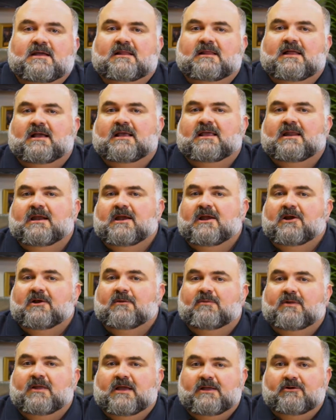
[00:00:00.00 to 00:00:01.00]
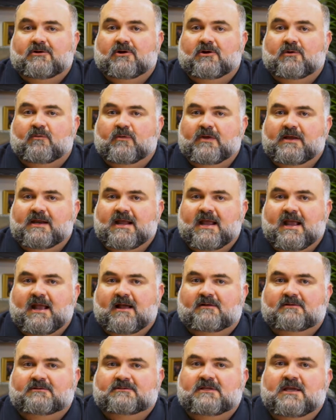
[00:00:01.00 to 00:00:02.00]
like an airplane or a rent
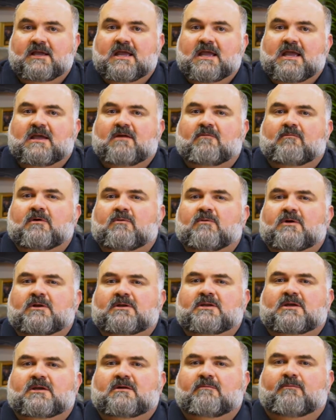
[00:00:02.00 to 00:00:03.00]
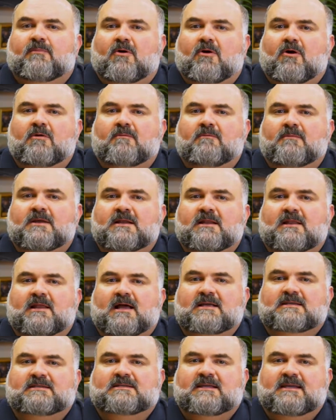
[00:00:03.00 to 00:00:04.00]
house, and we want to
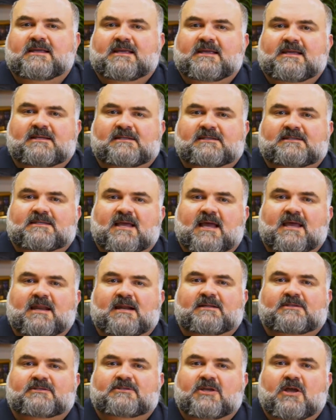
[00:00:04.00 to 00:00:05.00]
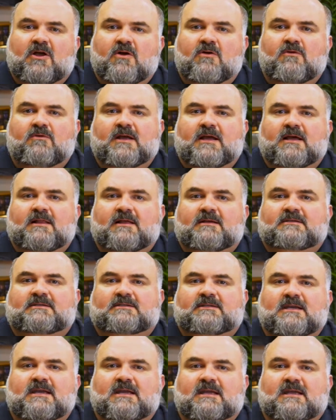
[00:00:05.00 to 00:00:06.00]
compartmentalize it inside its own
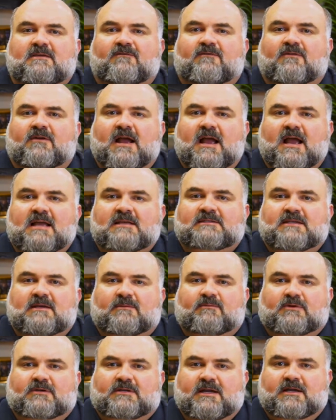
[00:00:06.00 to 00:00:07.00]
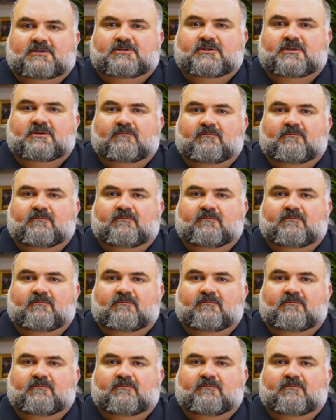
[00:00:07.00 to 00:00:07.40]
LLC for asset protection.